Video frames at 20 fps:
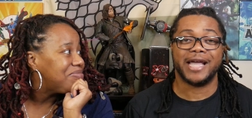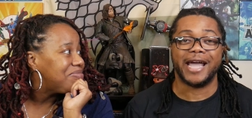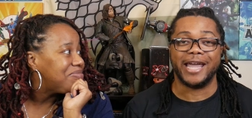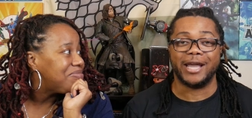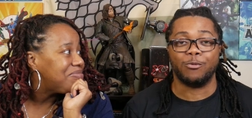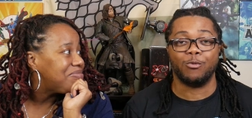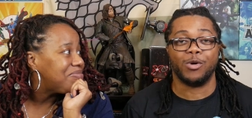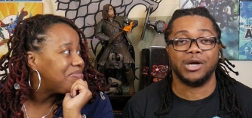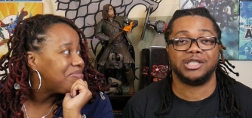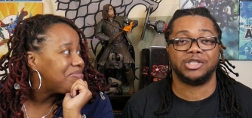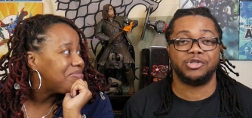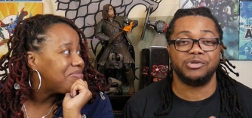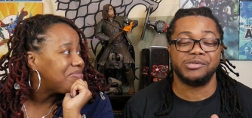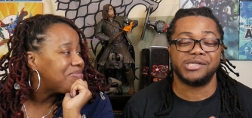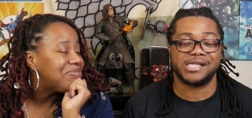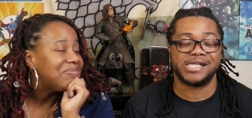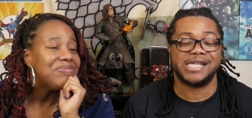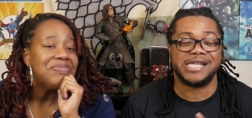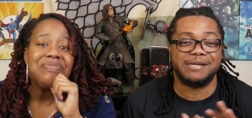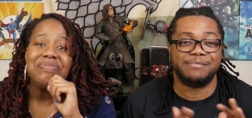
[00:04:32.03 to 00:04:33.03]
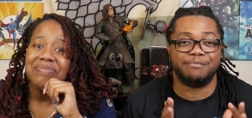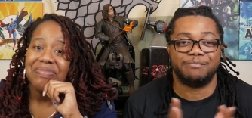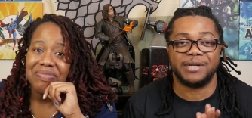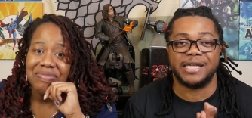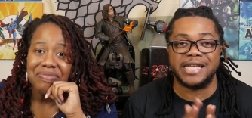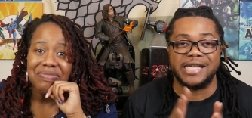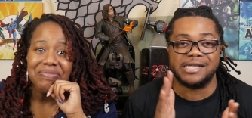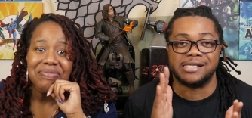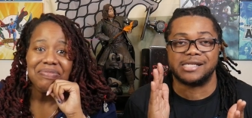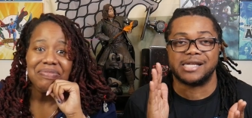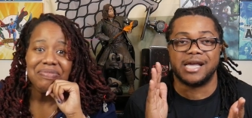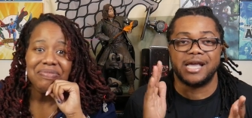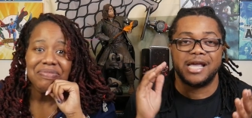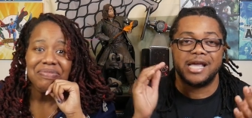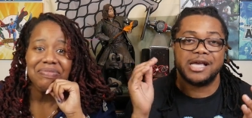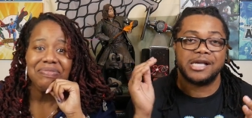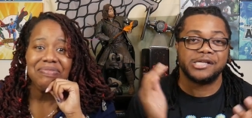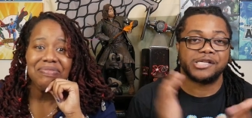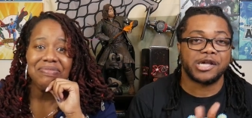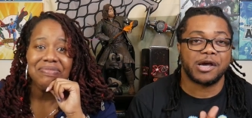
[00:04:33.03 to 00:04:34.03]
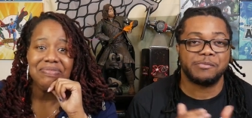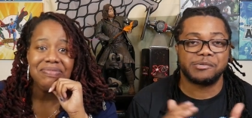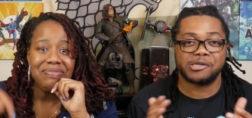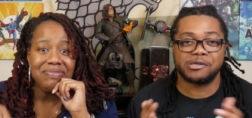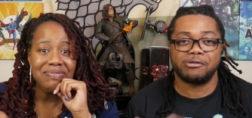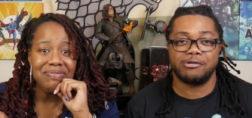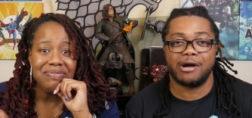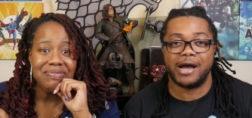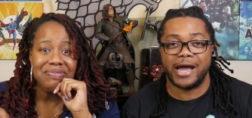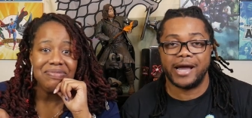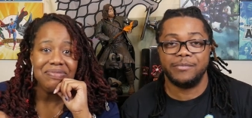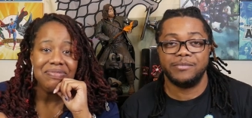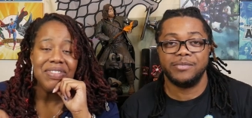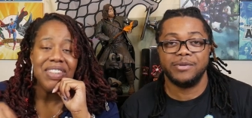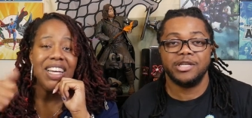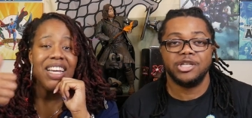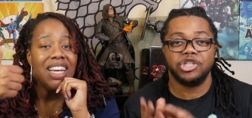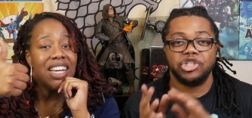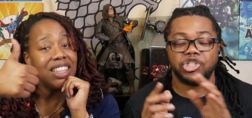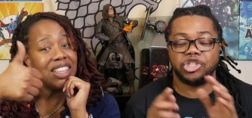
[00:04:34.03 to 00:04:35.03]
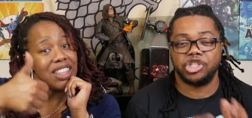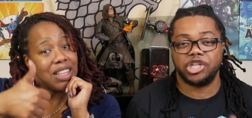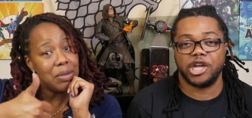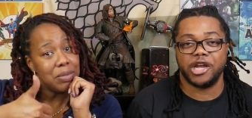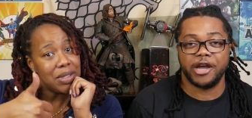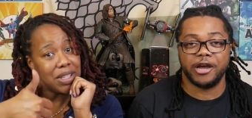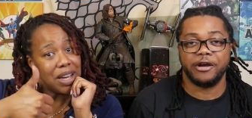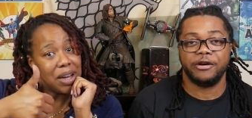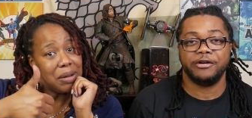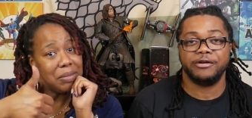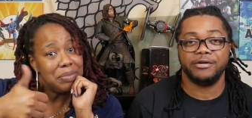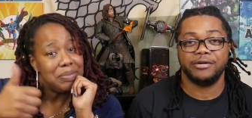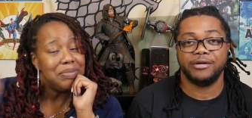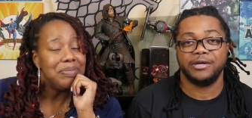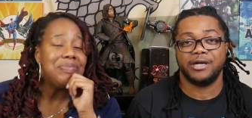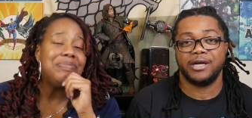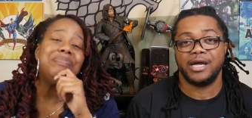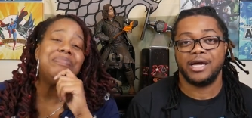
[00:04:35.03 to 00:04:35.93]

Speaker 1: like what you see, please subscribe, Hit share,